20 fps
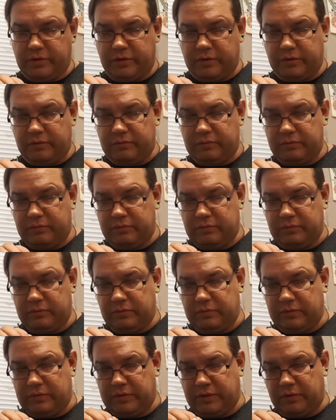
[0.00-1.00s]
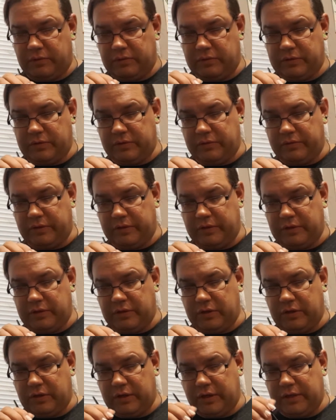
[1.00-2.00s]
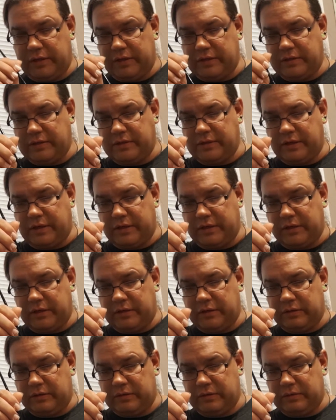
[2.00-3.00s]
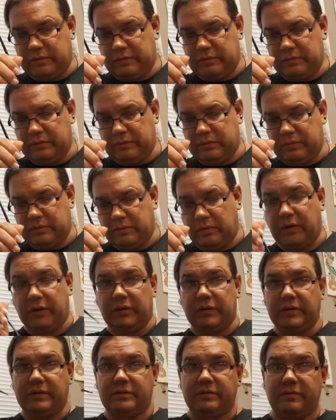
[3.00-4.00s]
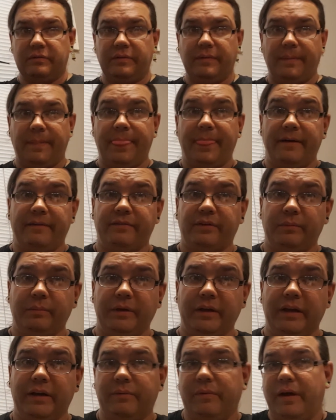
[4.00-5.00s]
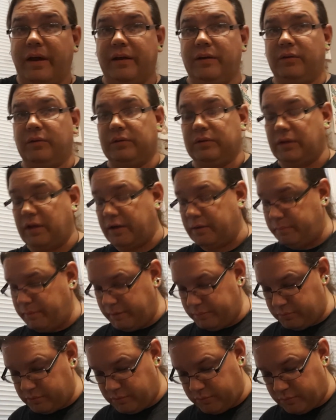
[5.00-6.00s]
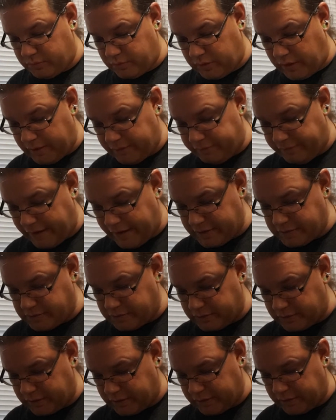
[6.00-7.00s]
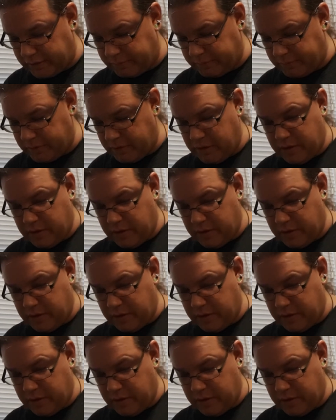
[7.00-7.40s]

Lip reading: Don't think that you're going to get this done in, or at least for me anyway. I know a lot of people who are a lot faster than I am.